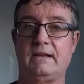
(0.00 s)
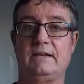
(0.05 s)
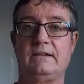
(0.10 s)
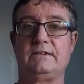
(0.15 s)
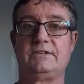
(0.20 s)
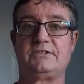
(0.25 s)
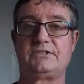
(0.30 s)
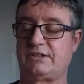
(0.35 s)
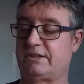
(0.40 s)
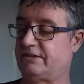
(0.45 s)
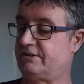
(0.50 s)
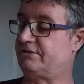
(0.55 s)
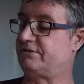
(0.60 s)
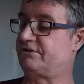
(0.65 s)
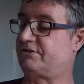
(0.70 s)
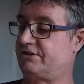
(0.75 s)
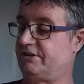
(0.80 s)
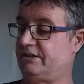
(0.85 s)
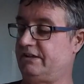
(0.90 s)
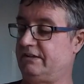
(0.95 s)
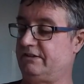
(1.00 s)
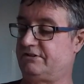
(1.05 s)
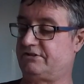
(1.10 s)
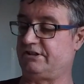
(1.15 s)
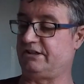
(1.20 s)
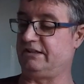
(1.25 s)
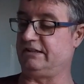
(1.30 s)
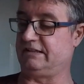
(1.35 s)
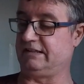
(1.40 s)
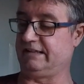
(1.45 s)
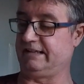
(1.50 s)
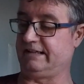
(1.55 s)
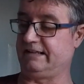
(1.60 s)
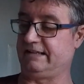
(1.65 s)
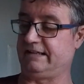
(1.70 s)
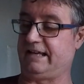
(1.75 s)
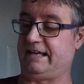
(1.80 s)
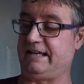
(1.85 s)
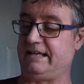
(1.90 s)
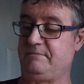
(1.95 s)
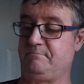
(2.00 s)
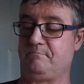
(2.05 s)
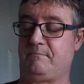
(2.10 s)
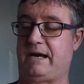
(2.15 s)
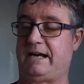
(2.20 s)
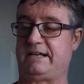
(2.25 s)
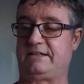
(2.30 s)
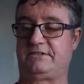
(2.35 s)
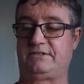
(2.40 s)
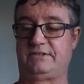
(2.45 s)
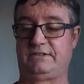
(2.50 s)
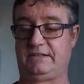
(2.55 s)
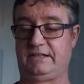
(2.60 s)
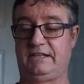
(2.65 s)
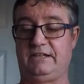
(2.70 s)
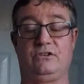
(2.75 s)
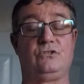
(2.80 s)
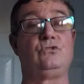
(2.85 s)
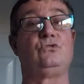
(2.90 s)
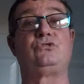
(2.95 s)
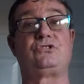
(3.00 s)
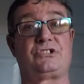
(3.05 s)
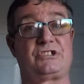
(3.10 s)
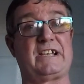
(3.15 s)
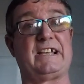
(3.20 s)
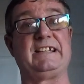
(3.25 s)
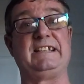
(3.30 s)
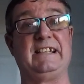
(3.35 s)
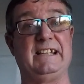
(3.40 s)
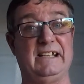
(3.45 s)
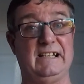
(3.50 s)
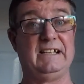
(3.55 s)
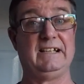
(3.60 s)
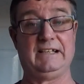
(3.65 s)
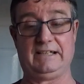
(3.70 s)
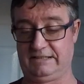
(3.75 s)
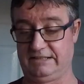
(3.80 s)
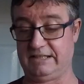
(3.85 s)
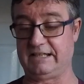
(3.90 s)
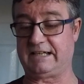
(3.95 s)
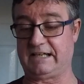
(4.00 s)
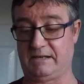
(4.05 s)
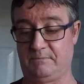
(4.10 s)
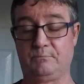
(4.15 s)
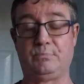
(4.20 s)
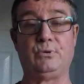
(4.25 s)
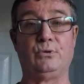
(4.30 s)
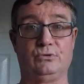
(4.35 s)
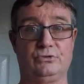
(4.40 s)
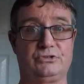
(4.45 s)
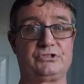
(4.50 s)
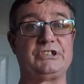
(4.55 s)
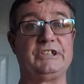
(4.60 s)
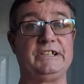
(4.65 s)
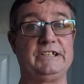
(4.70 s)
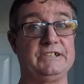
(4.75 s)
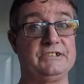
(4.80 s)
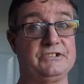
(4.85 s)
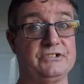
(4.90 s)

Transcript: Said seedling heat mat. It does say you can put seeds